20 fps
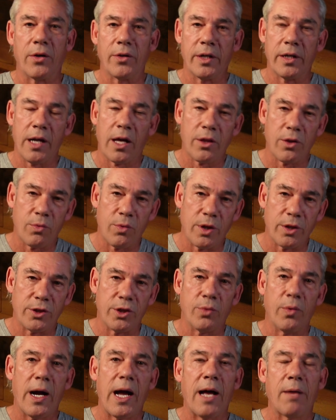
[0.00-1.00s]
In other words,
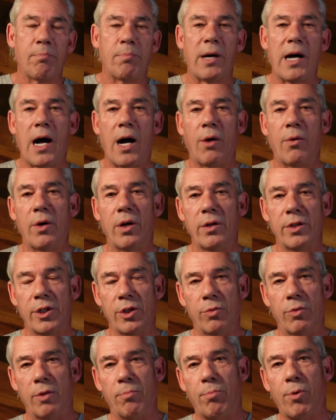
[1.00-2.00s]
you add power,
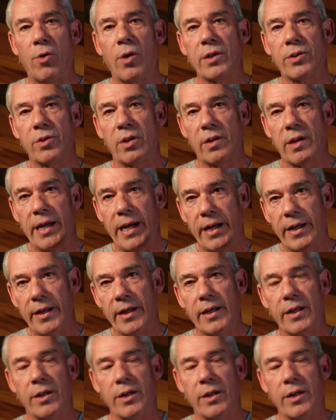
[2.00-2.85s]
you abort the landing,